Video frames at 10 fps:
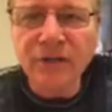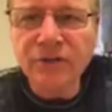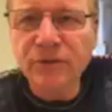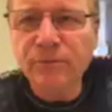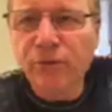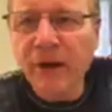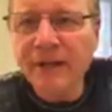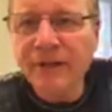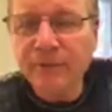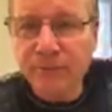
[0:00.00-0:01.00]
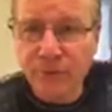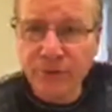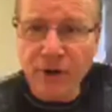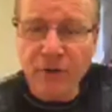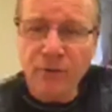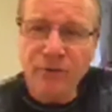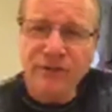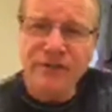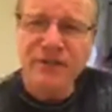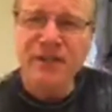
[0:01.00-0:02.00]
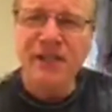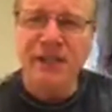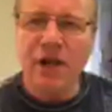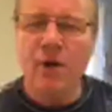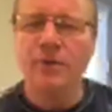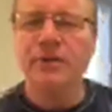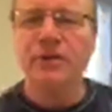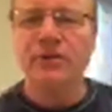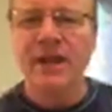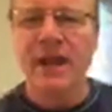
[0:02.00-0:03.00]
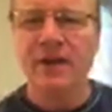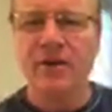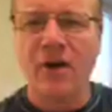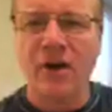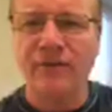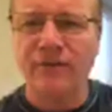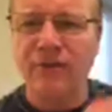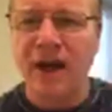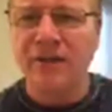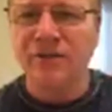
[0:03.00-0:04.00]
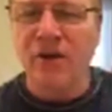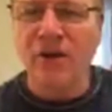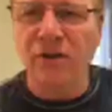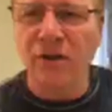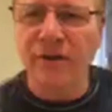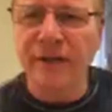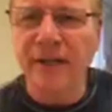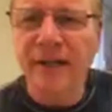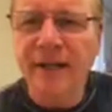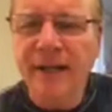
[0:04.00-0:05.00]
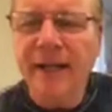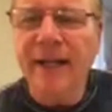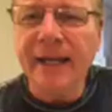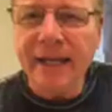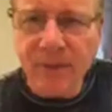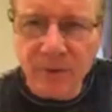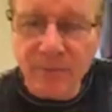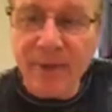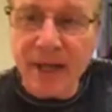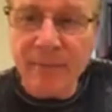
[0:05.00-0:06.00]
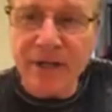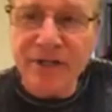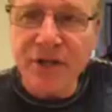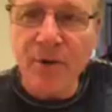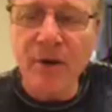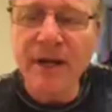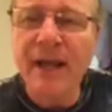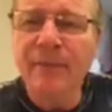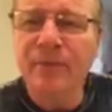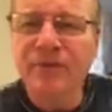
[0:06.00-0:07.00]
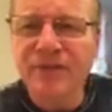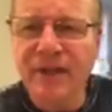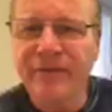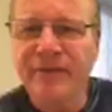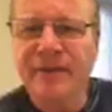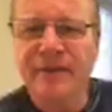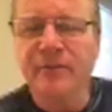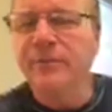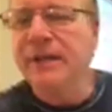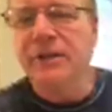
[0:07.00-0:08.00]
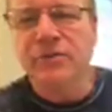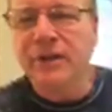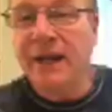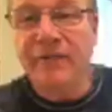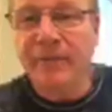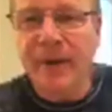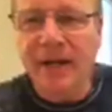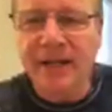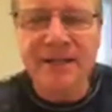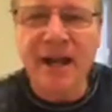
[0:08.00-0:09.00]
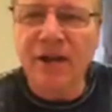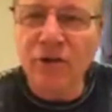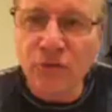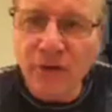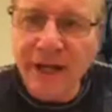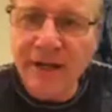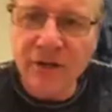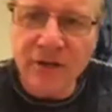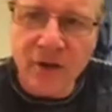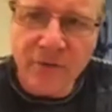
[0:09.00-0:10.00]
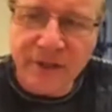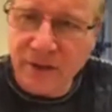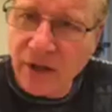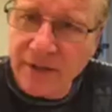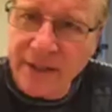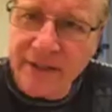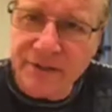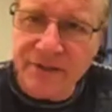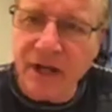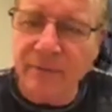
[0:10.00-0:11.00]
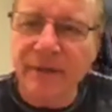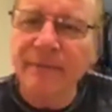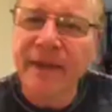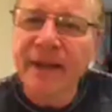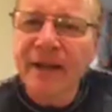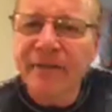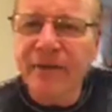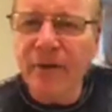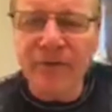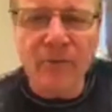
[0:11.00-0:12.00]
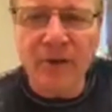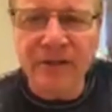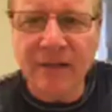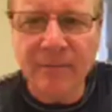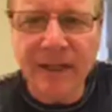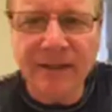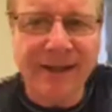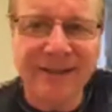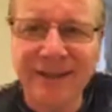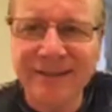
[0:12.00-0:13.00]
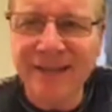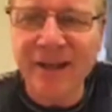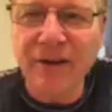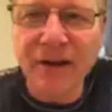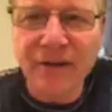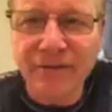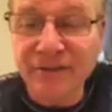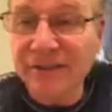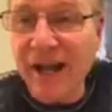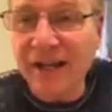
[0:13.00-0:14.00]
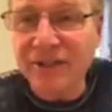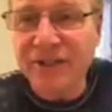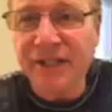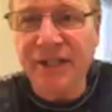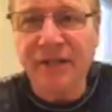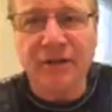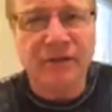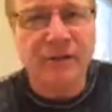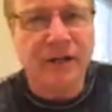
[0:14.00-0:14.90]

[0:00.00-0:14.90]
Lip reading: to Brandon Bruno, who's the CEO and the creator of Rockstar Clothing, and he will be at my show on April 7th. He'll meet and greet everybody. He's got a great clothing line, ladies and gentlemen. If you ever wanted to meet, like, let's say, Versace or